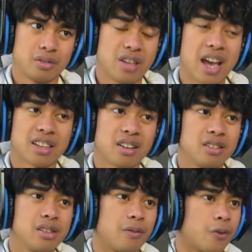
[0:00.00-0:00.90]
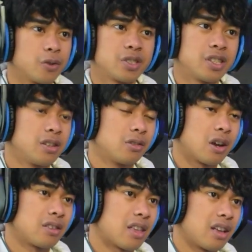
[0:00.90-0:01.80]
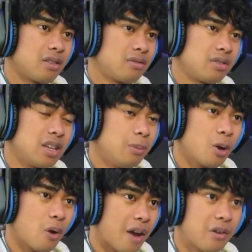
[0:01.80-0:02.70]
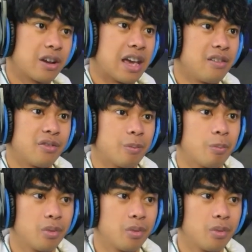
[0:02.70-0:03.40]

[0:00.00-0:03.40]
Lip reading: Technically the first cigarette that Himeno ever gave him.